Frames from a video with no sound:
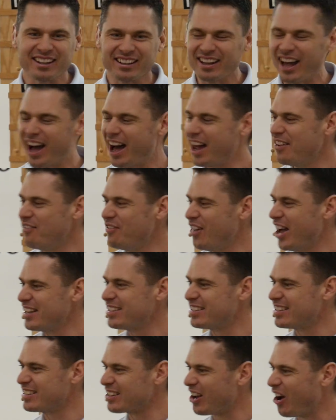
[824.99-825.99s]
a lot of
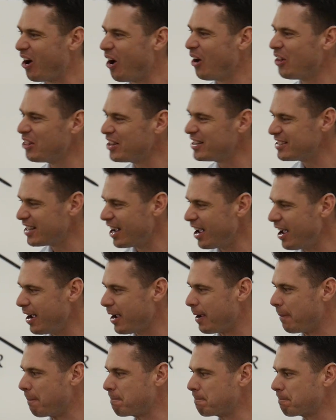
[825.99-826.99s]
messes all the
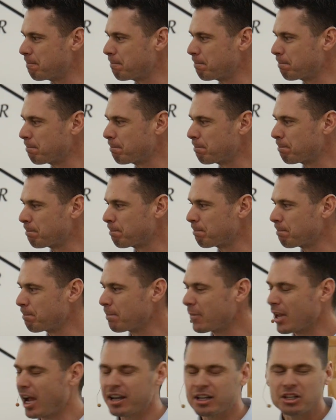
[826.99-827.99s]
time.
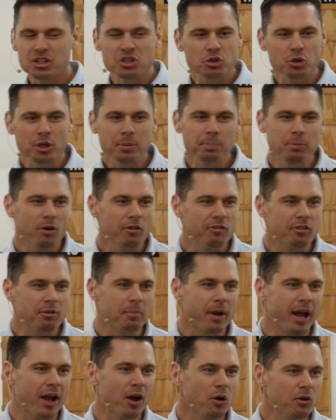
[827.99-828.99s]
I can trip over
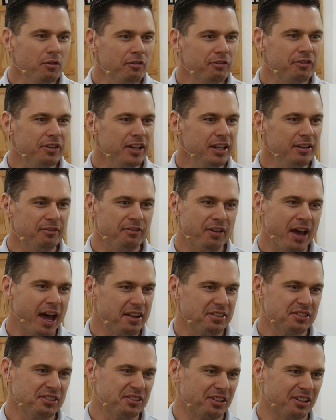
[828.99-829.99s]
my own feet
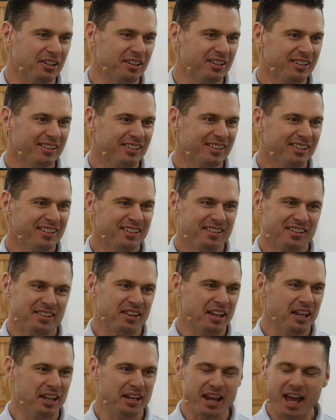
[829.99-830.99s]
faster
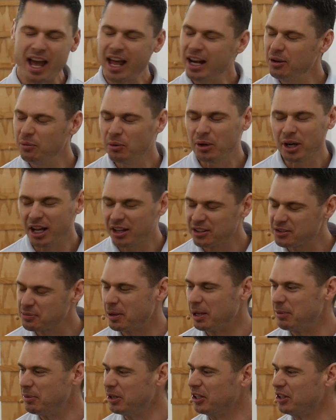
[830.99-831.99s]
than anyone else
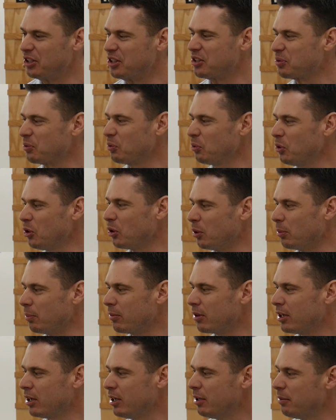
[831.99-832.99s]
maybe in this room.
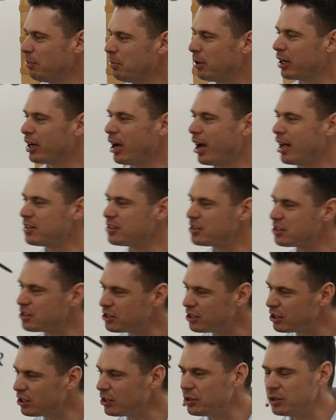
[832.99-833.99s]
But God
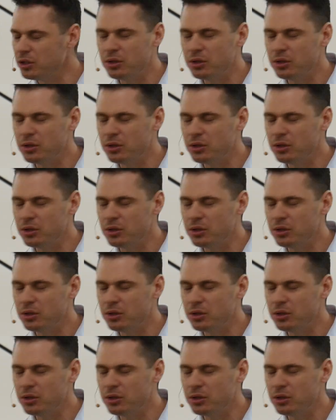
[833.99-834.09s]
still